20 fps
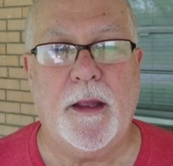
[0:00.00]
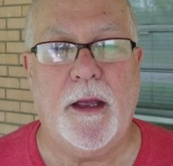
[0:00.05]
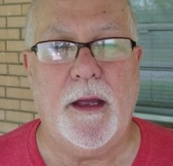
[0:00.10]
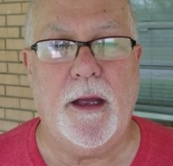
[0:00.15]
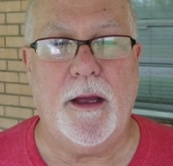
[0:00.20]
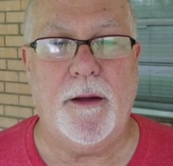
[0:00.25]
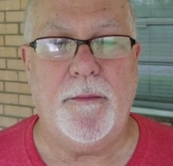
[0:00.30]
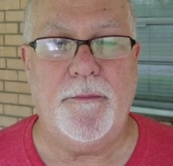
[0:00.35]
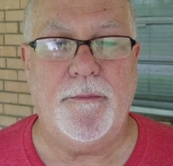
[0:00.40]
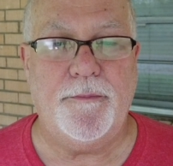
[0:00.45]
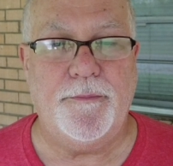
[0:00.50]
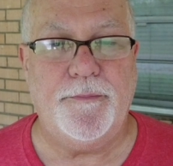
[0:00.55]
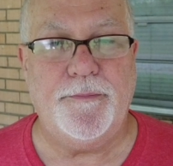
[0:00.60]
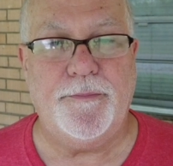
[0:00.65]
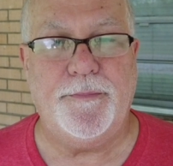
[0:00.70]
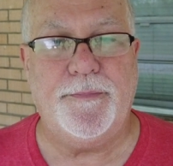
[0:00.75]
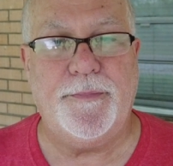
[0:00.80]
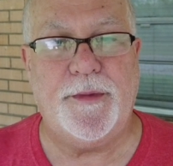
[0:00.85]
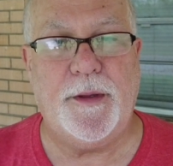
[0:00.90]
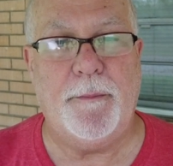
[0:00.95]

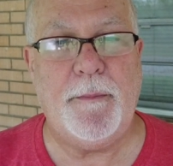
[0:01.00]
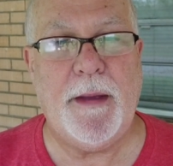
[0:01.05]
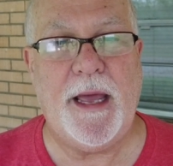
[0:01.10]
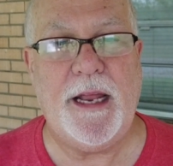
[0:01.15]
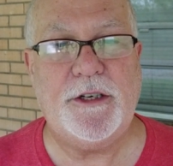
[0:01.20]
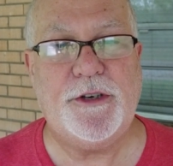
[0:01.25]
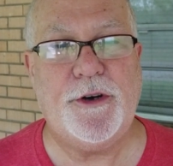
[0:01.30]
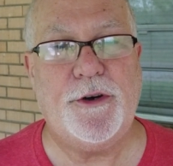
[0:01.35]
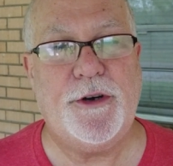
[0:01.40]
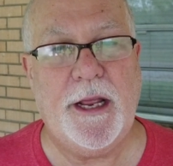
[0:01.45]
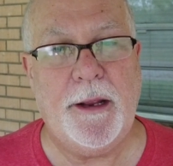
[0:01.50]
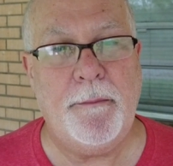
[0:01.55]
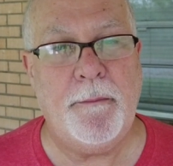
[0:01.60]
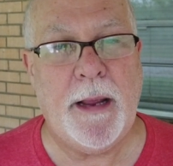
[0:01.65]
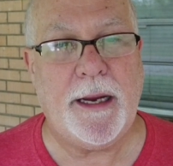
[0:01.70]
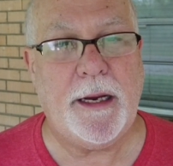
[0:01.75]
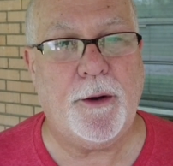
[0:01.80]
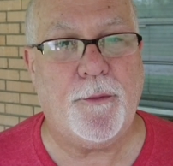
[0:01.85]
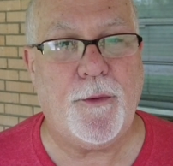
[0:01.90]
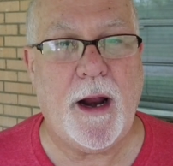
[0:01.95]
The manager did
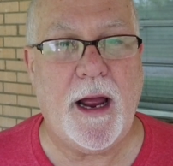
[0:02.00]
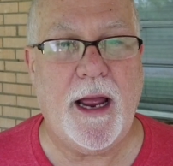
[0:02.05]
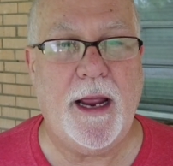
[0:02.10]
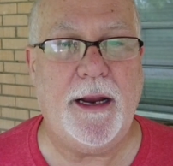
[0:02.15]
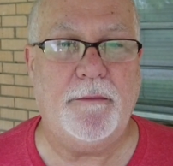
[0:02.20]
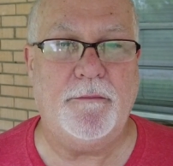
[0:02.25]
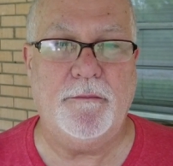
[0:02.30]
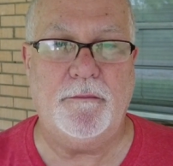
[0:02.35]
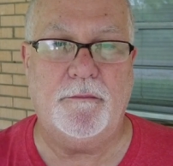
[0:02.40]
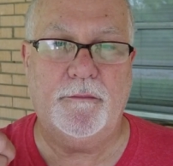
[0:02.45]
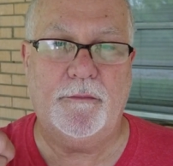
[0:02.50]
make it right.